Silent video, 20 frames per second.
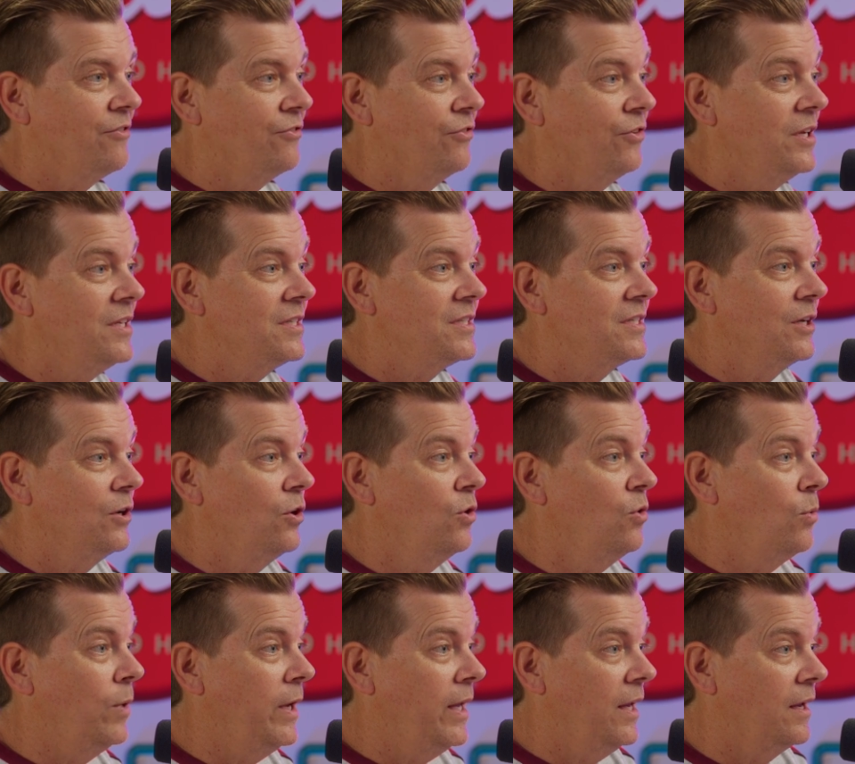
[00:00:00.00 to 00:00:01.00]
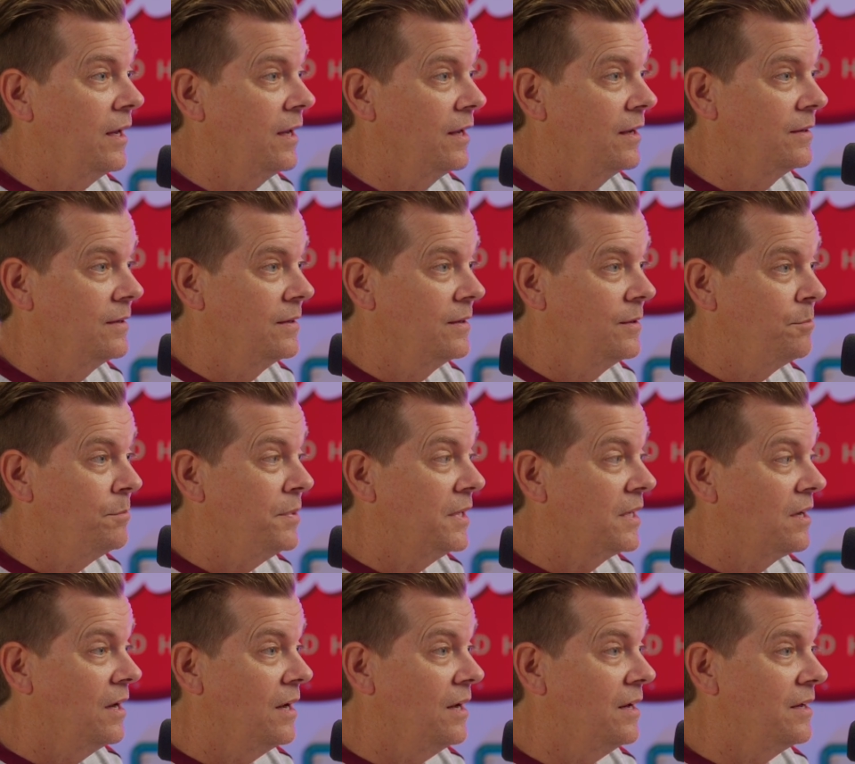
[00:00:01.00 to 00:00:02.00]
every single week
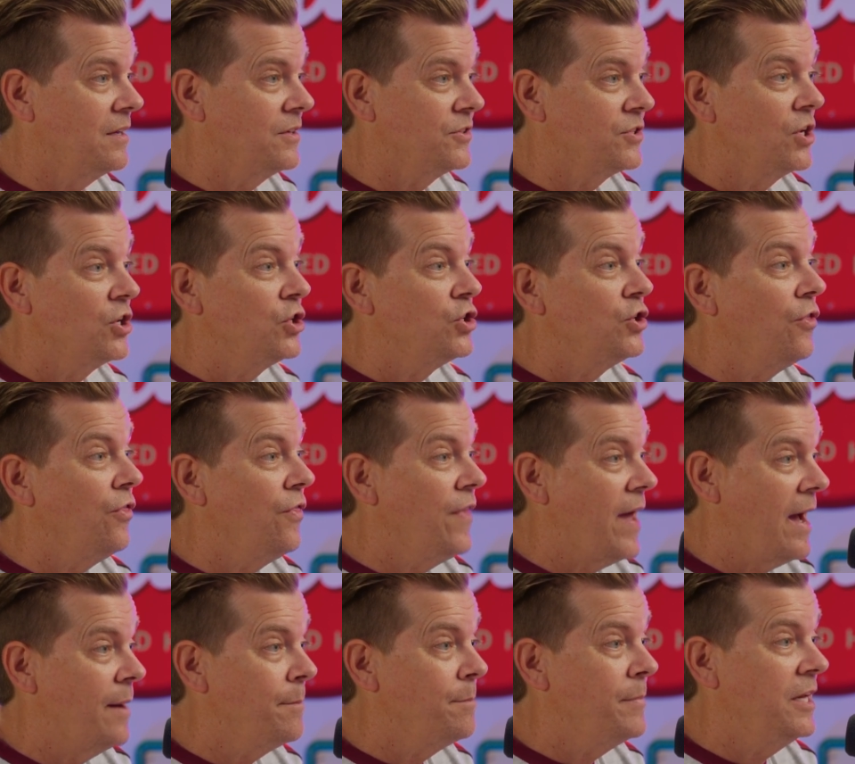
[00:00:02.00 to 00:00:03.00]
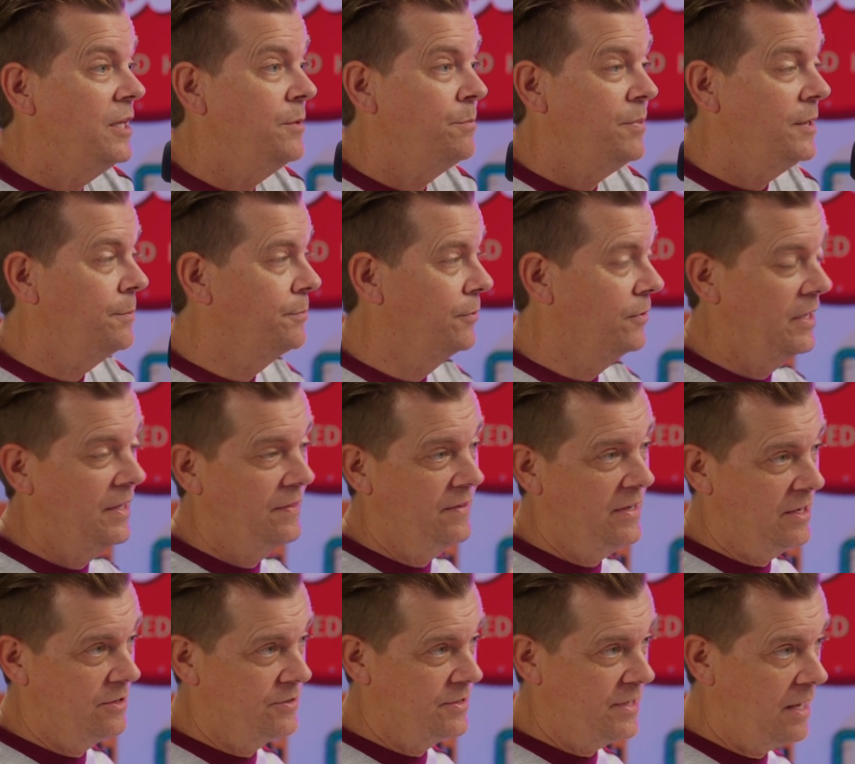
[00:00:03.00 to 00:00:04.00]
because that many people in
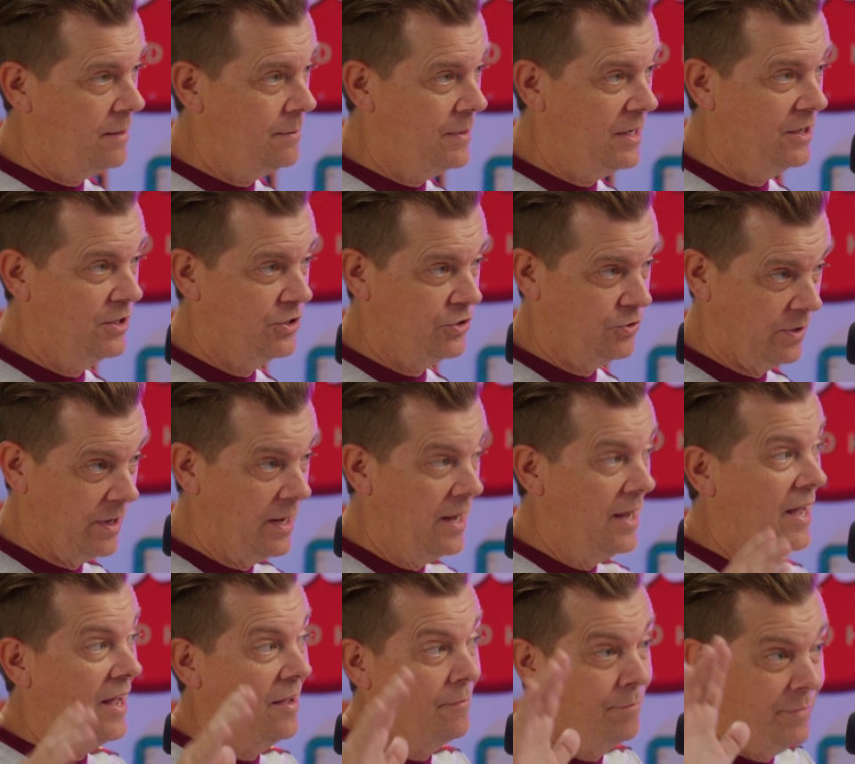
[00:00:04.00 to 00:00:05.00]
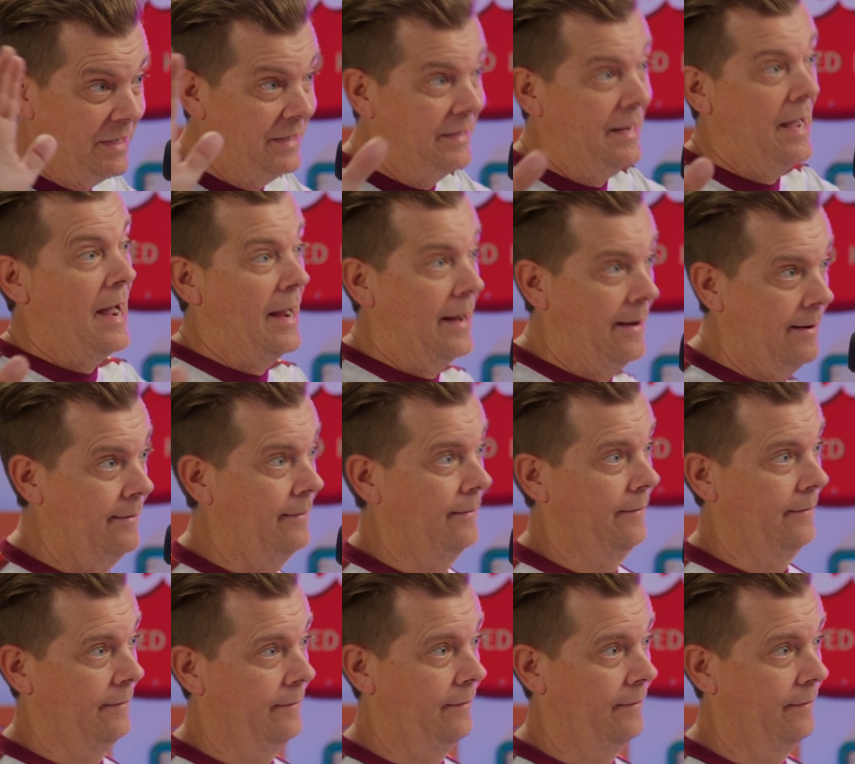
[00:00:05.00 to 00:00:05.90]
the entertainment industry have been dying.